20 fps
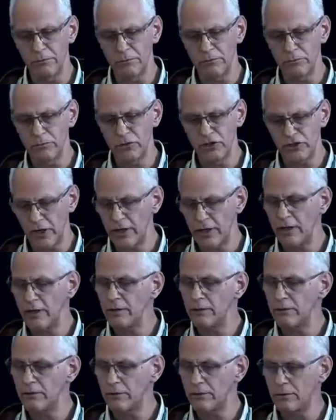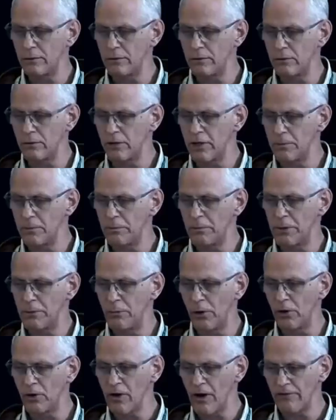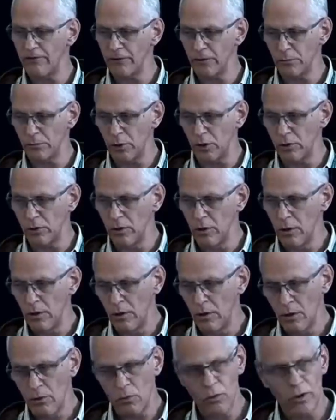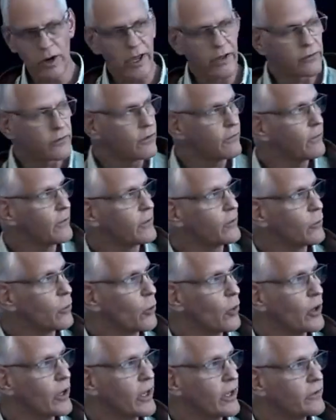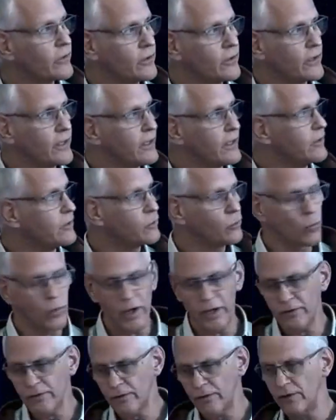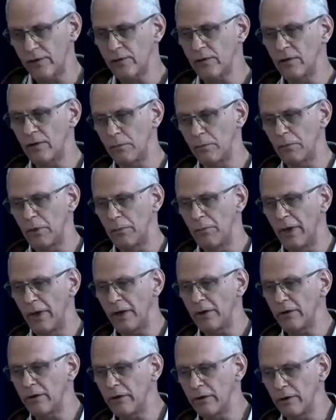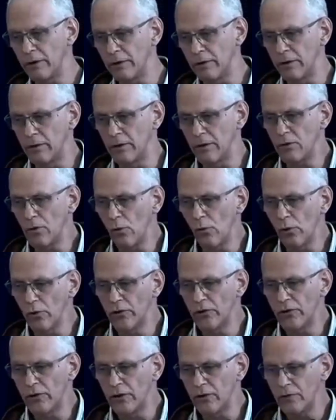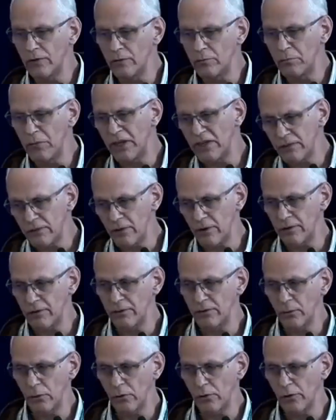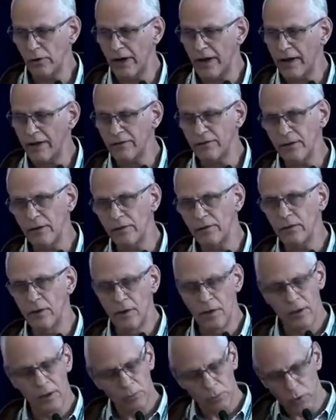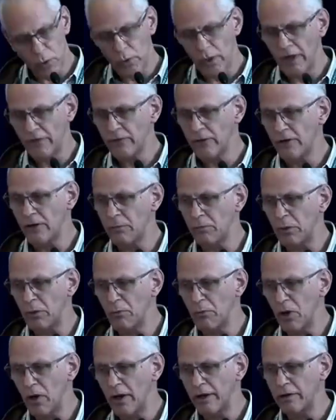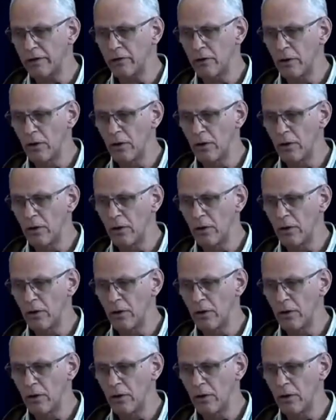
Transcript: shade to keep people comfortable. Whereas if it's oriented east-west, that's going to be better in a cold season based on solar access. But we have to keep in mind